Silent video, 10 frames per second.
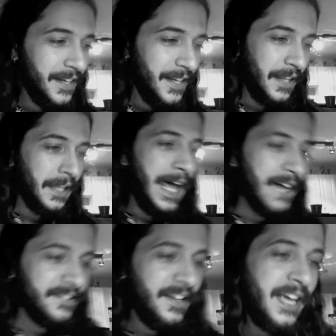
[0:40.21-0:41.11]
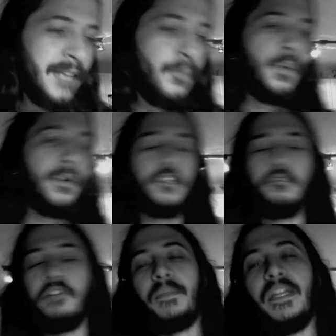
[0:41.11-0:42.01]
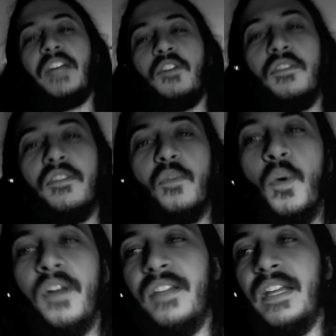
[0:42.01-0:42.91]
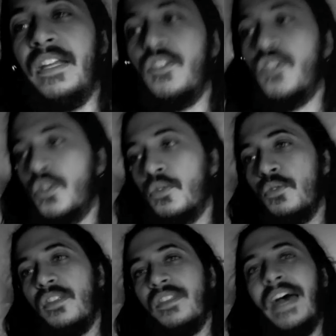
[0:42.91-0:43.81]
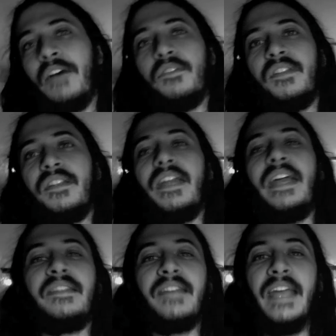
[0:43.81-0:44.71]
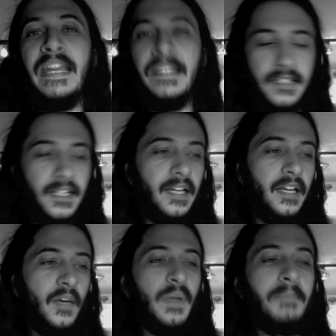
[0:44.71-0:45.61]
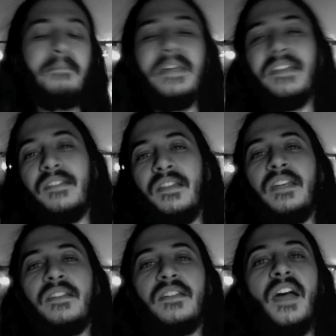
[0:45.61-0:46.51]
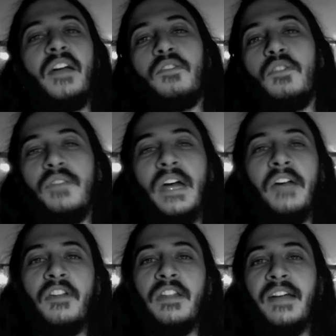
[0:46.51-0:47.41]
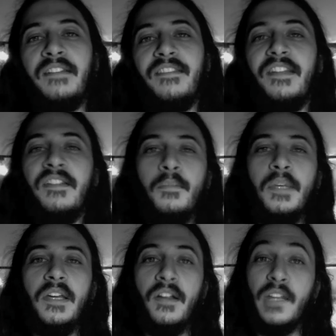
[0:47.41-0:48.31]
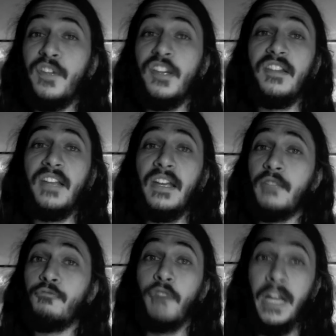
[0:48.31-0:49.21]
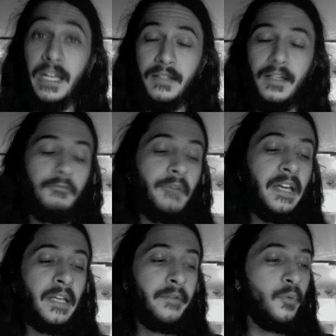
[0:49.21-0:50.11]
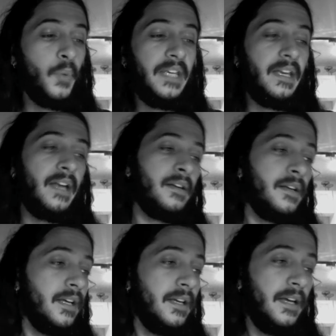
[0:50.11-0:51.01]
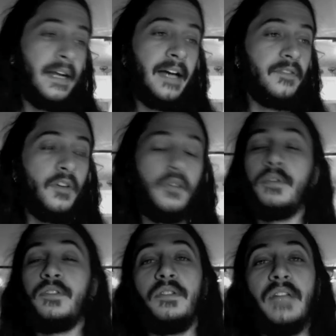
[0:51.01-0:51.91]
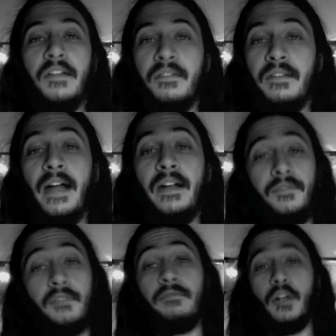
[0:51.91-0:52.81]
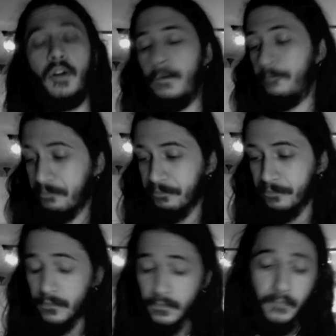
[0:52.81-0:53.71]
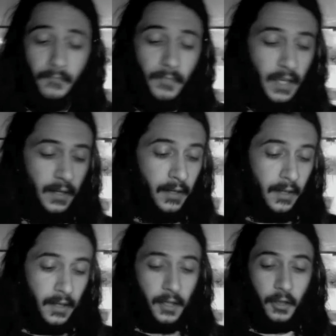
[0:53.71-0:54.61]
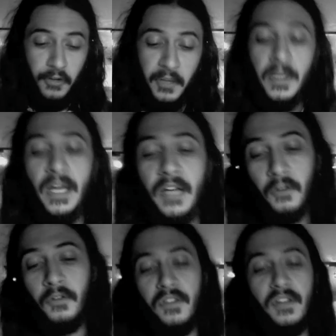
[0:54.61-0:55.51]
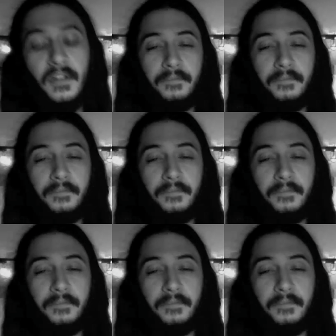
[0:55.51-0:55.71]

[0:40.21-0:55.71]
The last time we were at Creamy Acres was in 2008. We missed the entire 2009 season because of the stinking rain. It rained every weekend in October 2009, if you recall. Creamy Acres